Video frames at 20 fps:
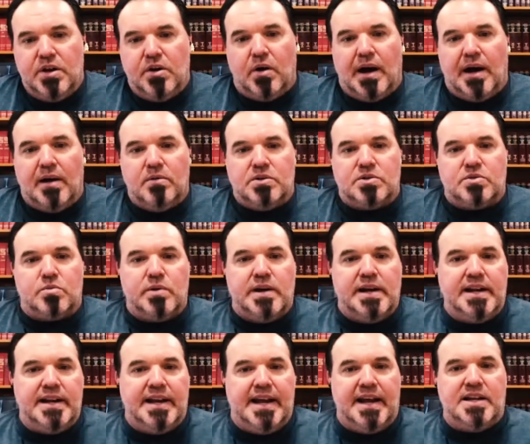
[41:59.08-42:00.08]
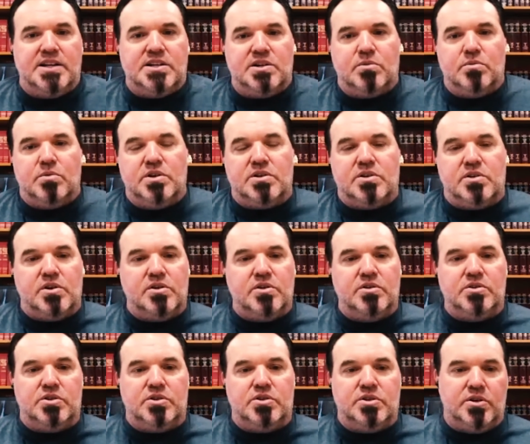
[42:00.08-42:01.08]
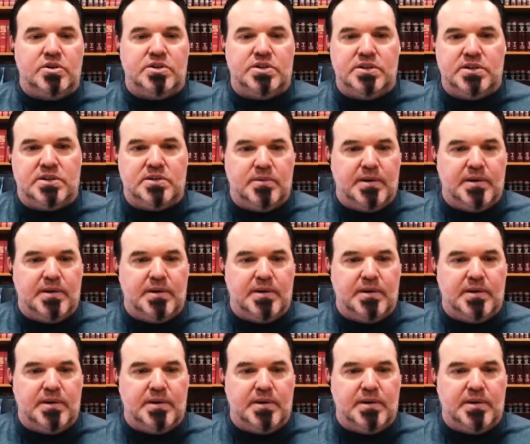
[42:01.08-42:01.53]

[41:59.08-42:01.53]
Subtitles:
was re-engaging with churches.